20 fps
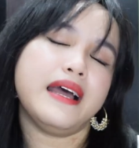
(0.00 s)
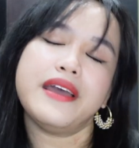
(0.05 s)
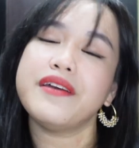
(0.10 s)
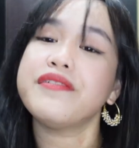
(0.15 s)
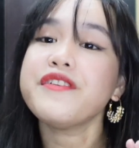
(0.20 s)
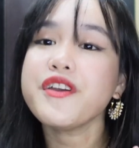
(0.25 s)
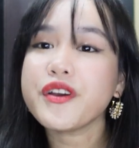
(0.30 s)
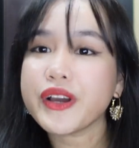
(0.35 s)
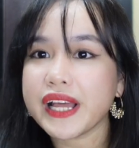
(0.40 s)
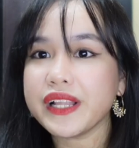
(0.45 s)

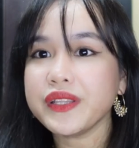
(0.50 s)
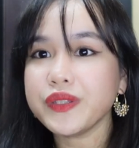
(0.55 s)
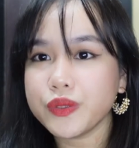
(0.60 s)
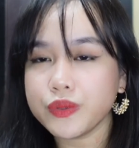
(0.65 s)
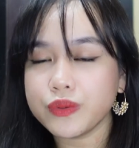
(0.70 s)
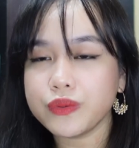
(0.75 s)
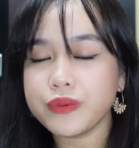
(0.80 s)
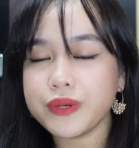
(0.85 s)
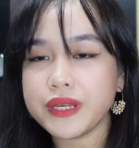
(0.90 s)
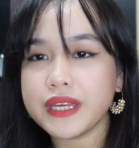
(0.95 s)
If you can
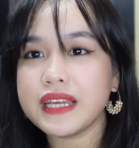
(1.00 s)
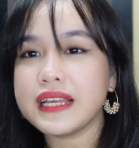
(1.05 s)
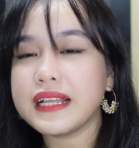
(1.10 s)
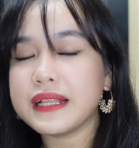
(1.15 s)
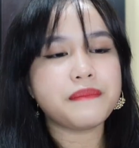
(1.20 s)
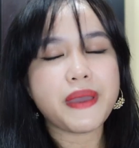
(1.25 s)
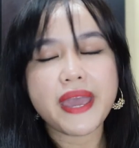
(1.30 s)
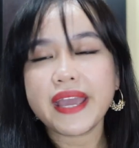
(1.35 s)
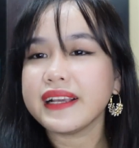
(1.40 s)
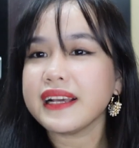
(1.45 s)
do
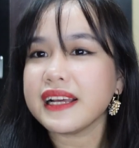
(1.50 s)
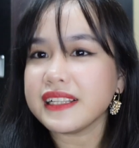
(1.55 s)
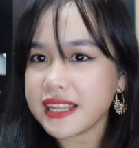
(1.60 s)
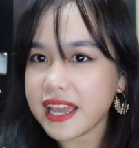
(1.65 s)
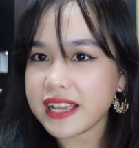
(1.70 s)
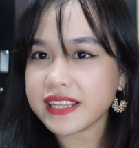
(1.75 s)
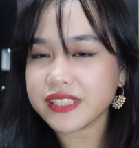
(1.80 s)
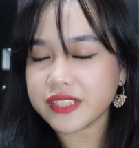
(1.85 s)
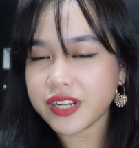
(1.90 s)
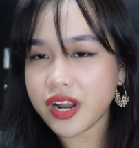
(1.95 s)
it, make an
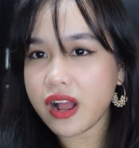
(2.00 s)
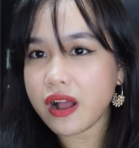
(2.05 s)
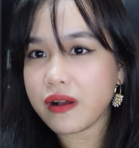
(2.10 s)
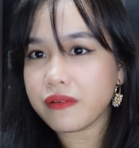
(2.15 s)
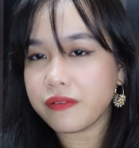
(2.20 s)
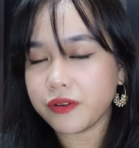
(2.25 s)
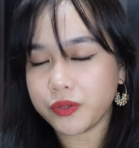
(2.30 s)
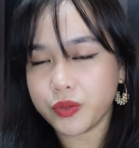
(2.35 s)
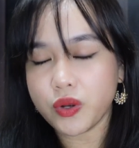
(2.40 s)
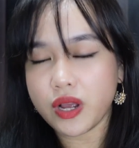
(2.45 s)

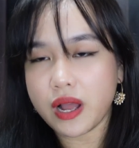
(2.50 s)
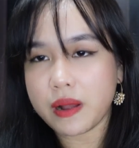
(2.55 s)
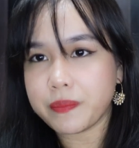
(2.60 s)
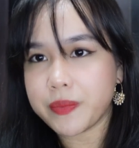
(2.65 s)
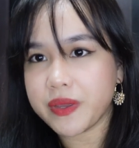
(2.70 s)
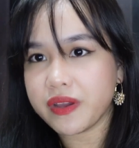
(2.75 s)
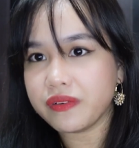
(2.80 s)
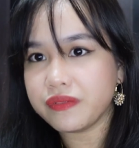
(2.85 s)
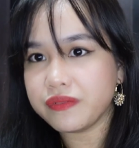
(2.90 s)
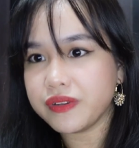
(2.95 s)
extra
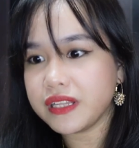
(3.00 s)
photocopy of